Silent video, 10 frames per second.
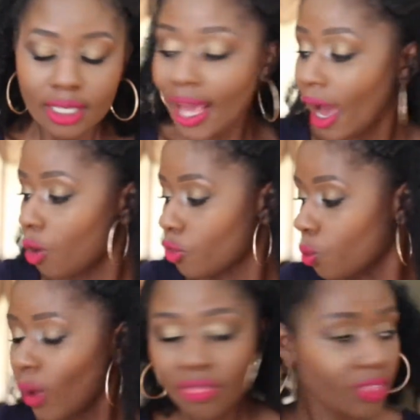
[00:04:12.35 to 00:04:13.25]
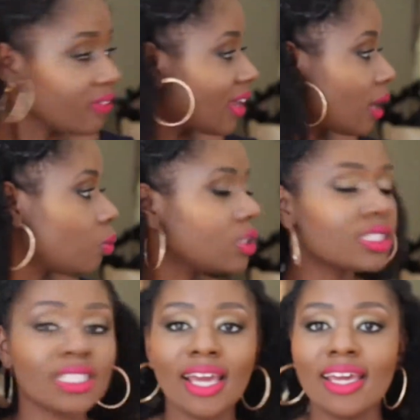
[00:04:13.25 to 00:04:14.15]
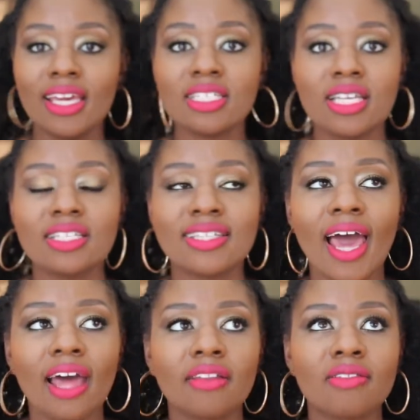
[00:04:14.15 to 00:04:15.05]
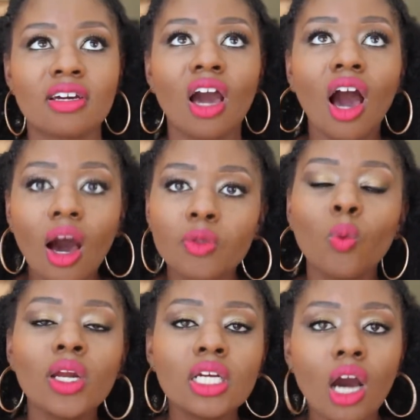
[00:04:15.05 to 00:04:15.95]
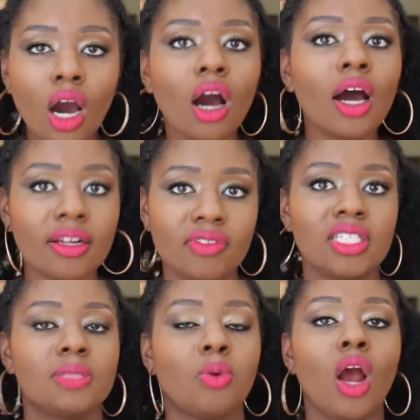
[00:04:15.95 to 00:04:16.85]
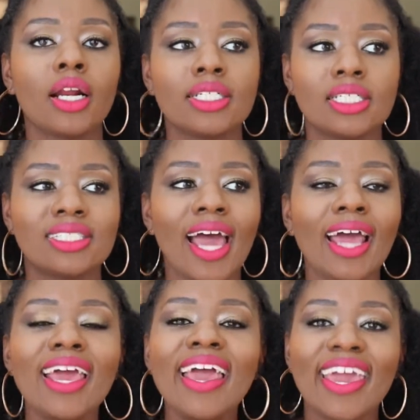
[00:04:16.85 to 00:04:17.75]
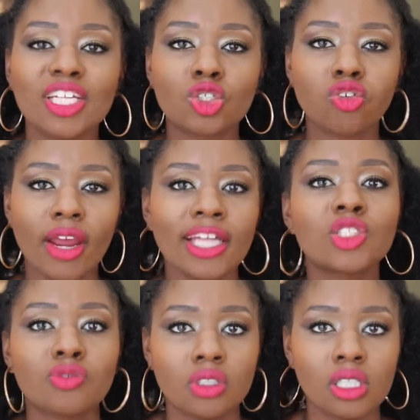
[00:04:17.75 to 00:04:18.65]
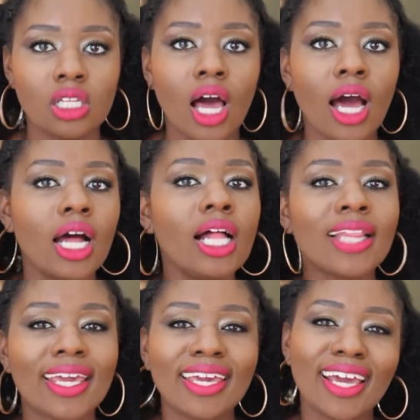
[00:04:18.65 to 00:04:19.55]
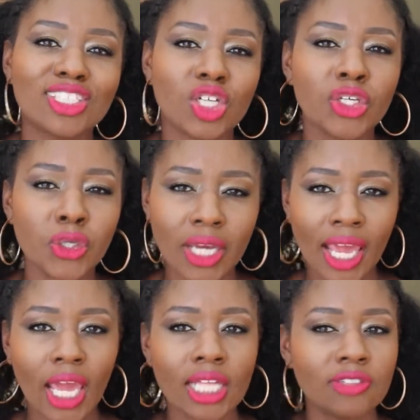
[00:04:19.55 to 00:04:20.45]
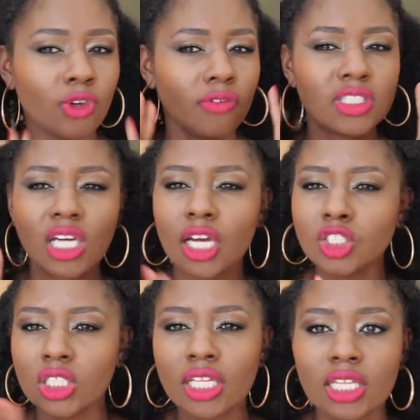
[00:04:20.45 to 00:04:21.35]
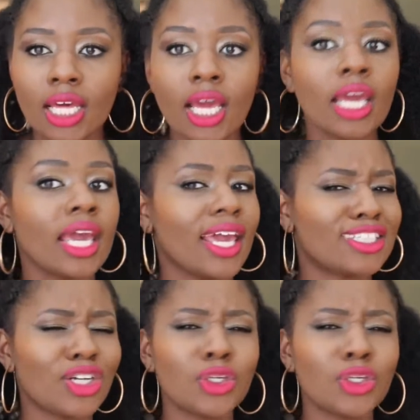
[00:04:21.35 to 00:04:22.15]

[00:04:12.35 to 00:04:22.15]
Now, the one thing that I will say is that the one con of this product is that it transfers a lot. Like, it gets on your hands. If you ever touch anything, it